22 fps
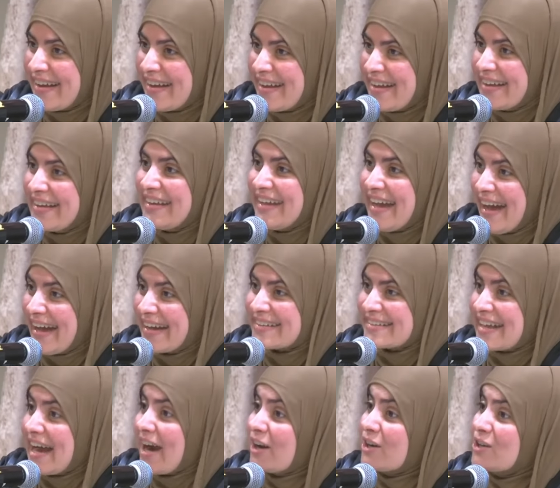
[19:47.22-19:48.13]

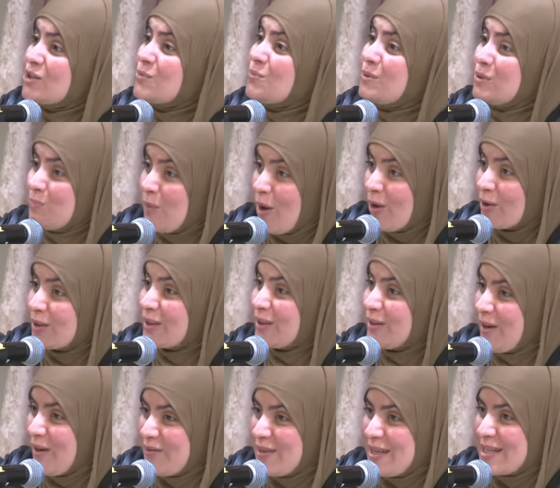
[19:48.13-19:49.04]
Yes, our, both
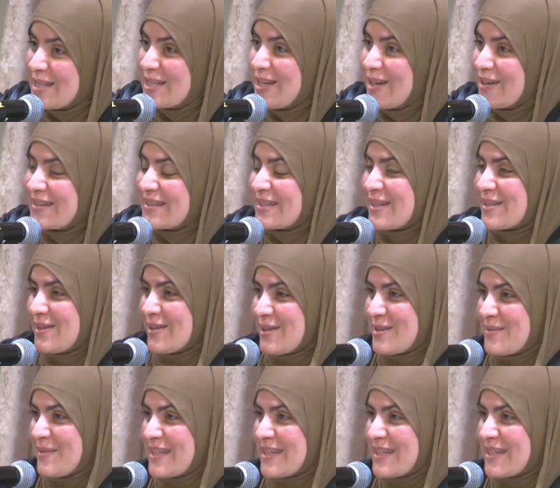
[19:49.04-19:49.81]
of these dear sisters,